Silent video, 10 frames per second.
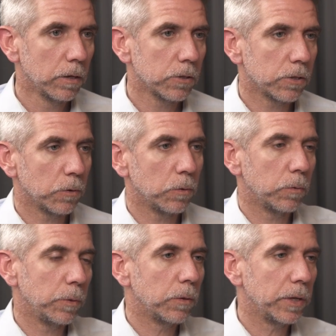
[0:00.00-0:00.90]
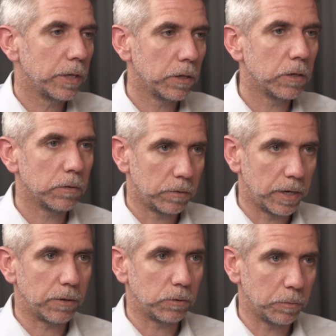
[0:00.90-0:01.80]
So we are not
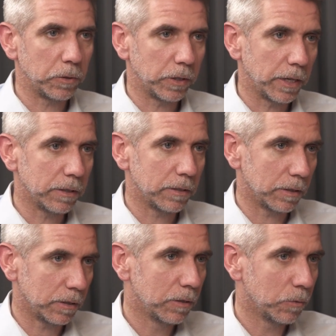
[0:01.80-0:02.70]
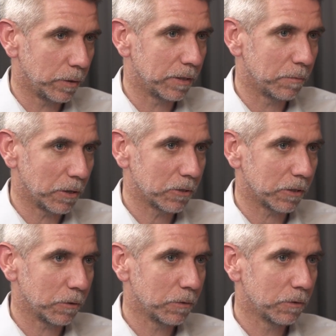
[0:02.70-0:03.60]
now communicating with Moscow,